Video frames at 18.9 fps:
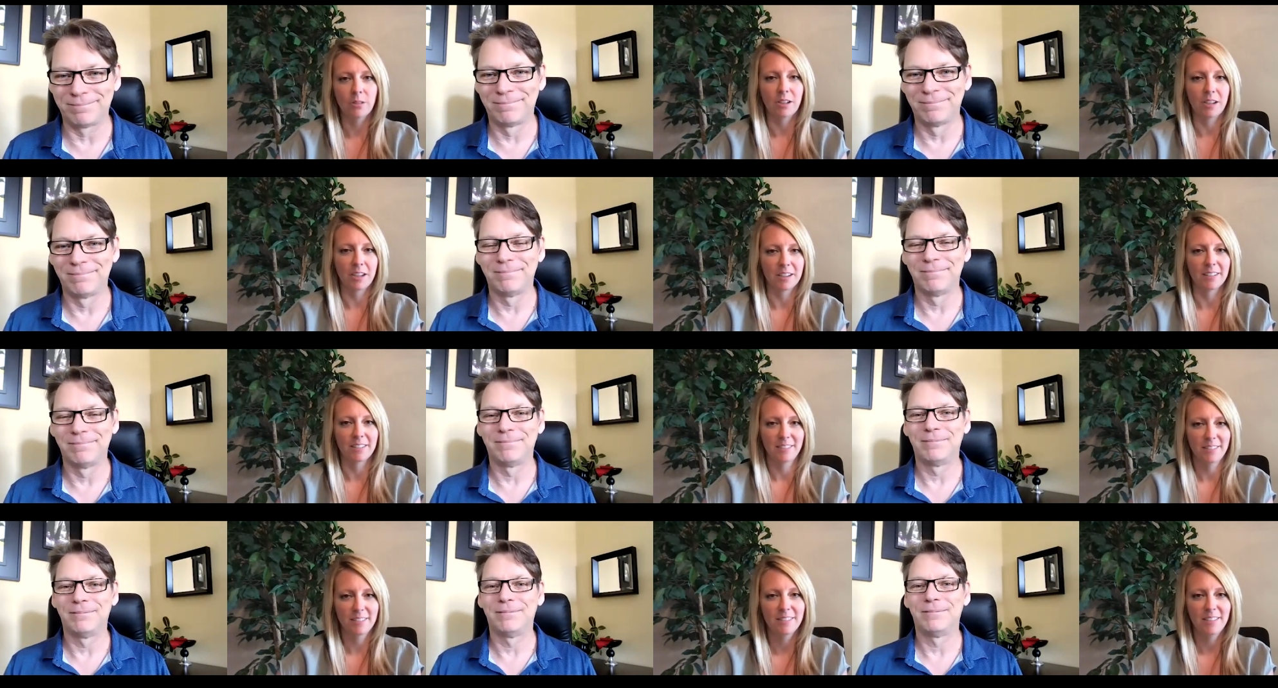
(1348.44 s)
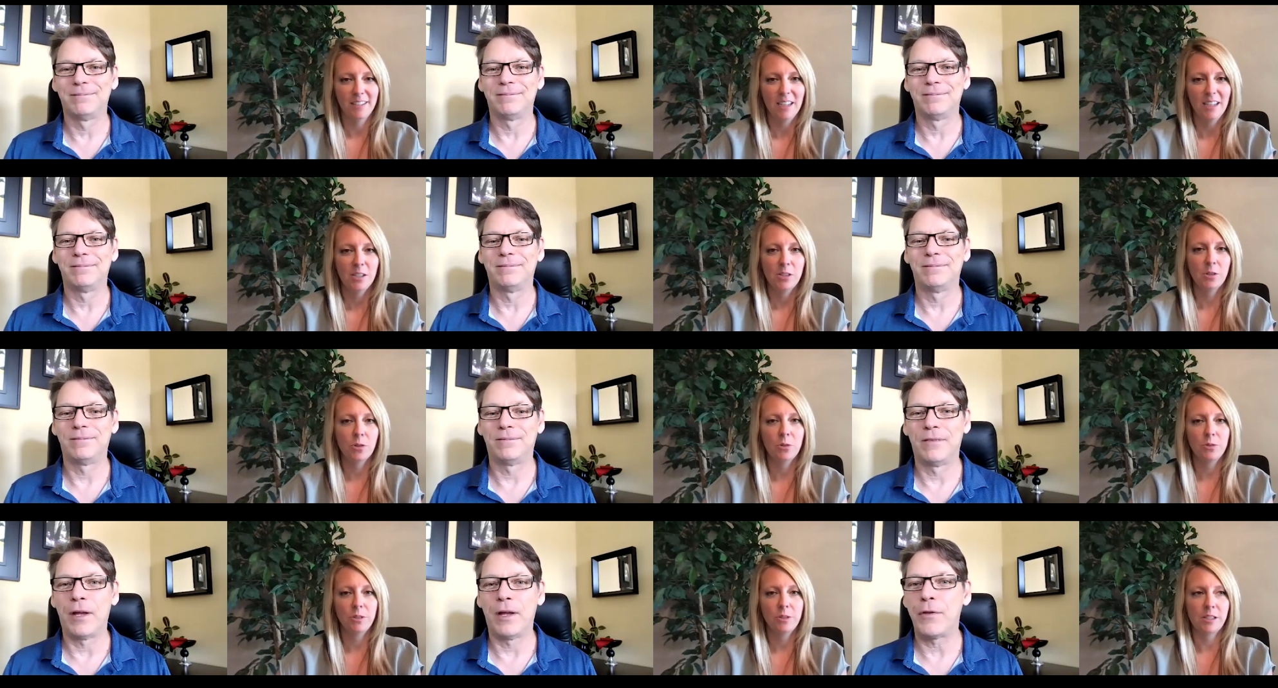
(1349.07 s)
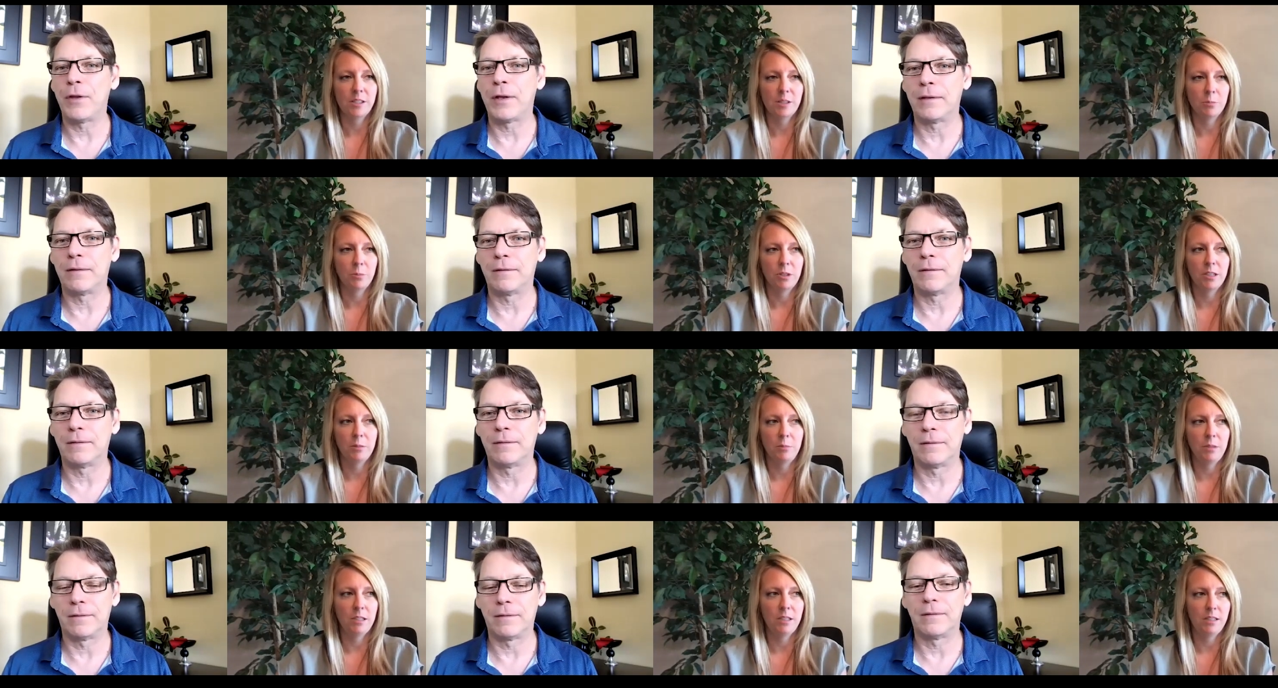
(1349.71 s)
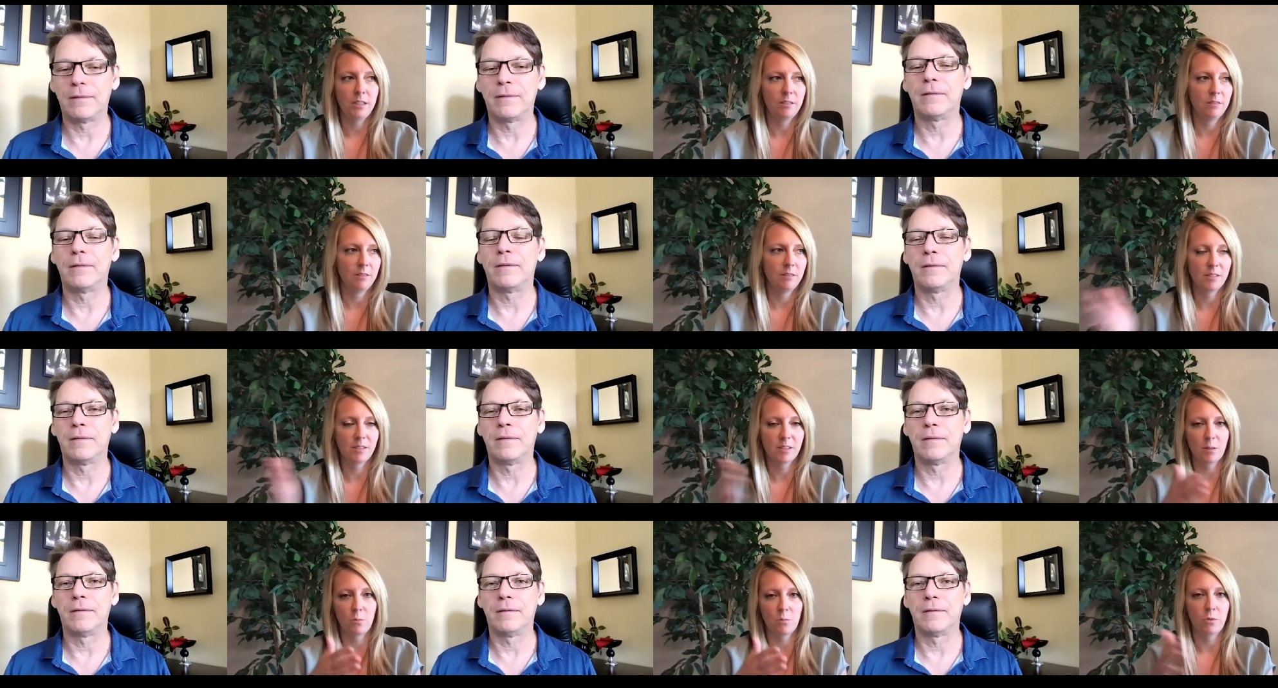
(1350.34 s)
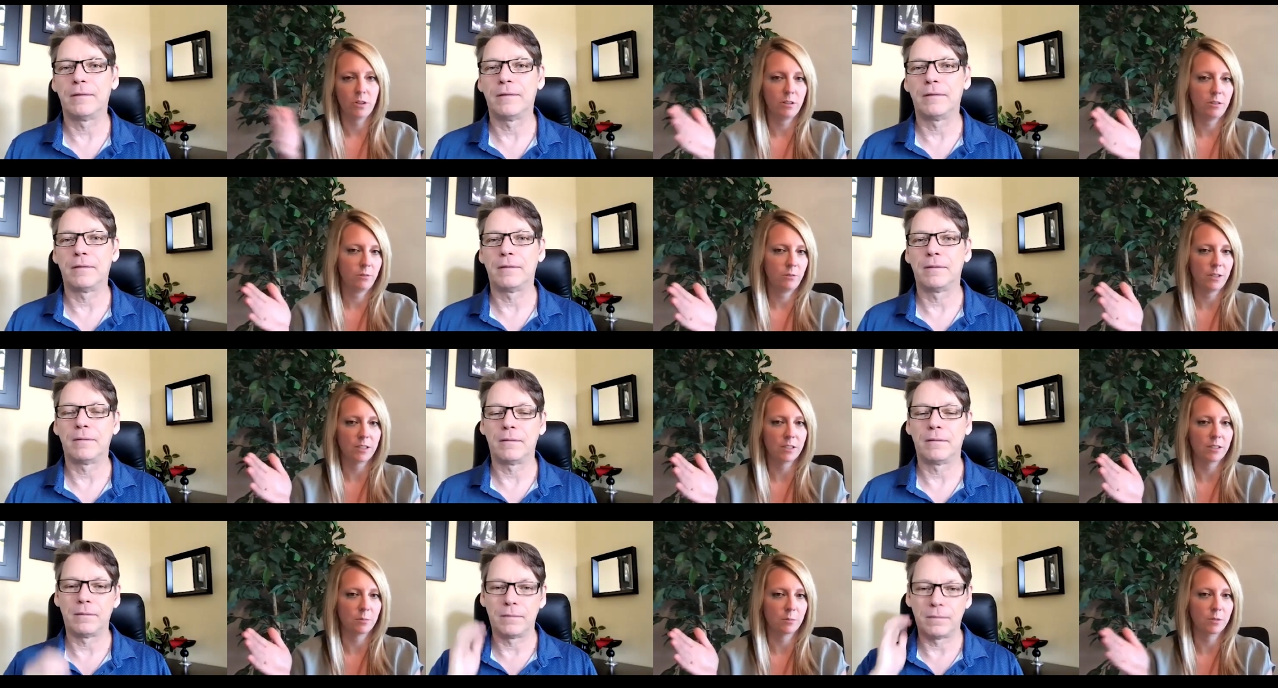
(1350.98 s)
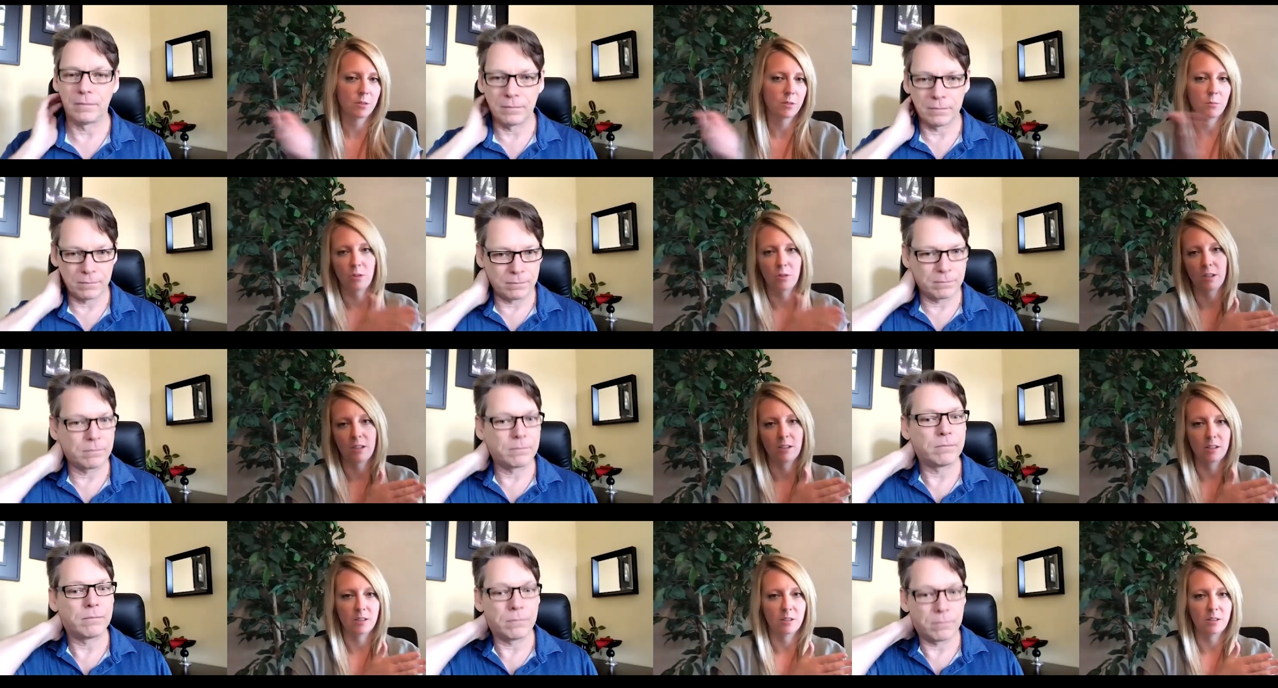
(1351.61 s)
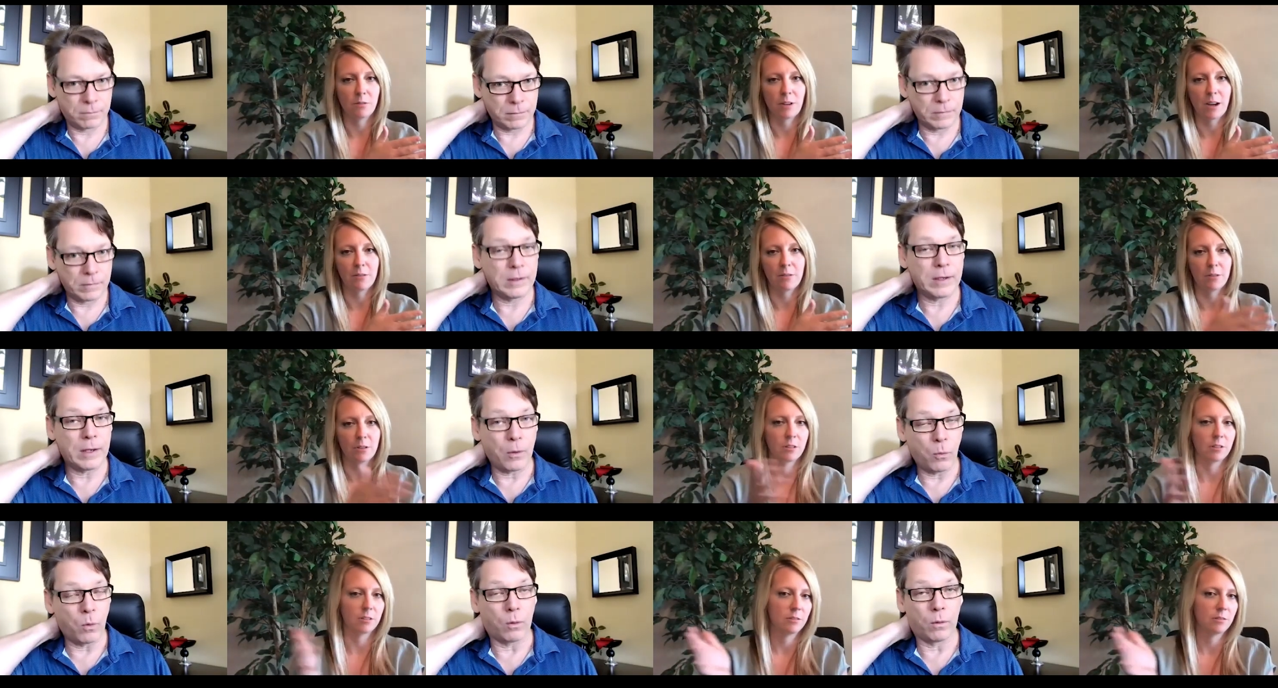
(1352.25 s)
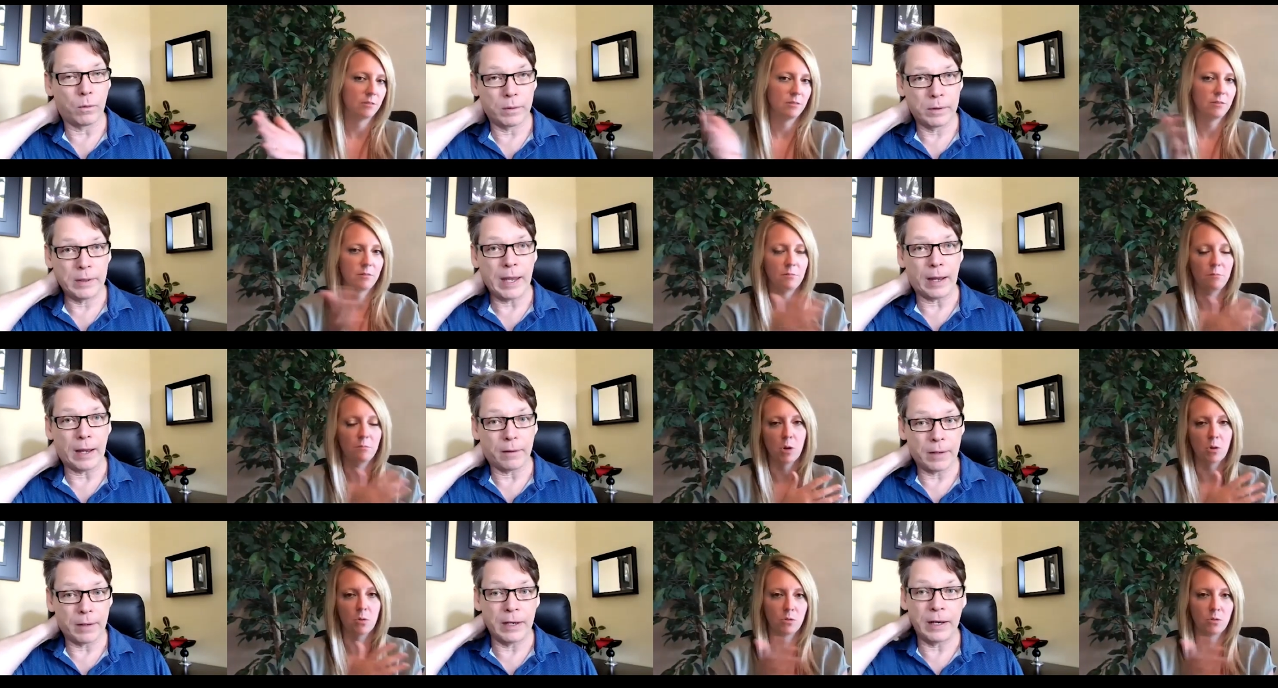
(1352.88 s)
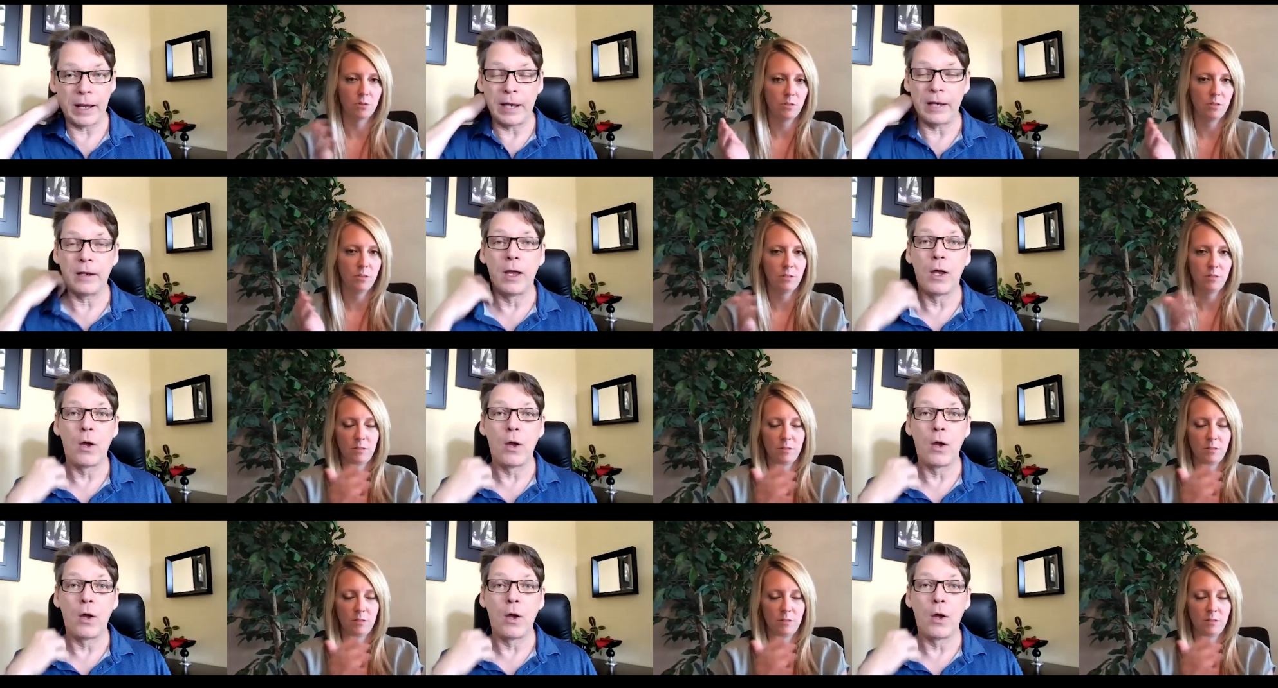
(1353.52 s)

Speaker 1: okay. So mm. like someone can be somewhat victim, somewhat in a survivor.
Speaker 2: Yeah. Mode. And and